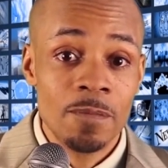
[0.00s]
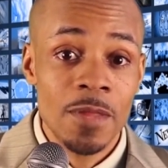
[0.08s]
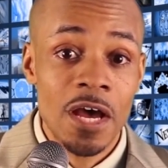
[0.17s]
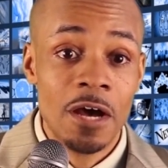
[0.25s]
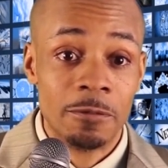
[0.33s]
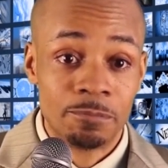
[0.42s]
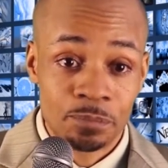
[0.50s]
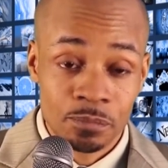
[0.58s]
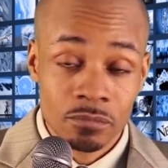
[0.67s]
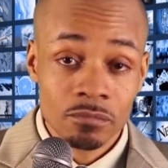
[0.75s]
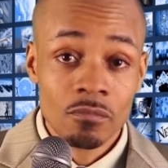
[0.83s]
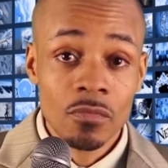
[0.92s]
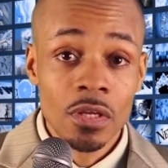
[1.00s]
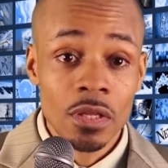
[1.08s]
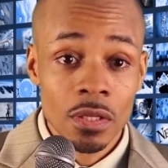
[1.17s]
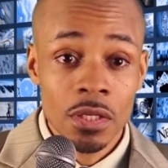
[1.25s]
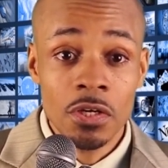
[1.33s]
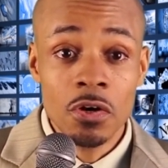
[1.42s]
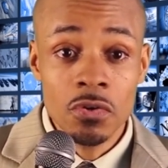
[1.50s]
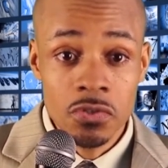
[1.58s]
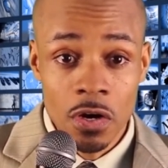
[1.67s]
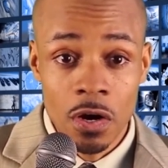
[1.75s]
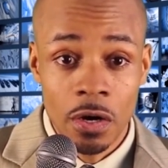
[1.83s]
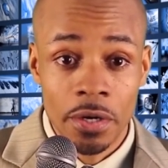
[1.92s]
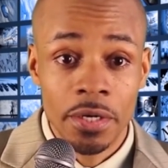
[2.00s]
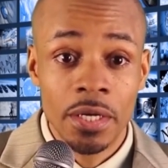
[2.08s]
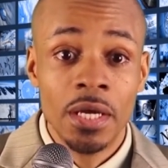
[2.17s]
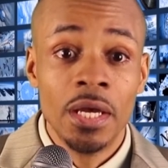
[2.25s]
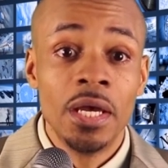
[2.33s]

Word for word: Now, it goes on.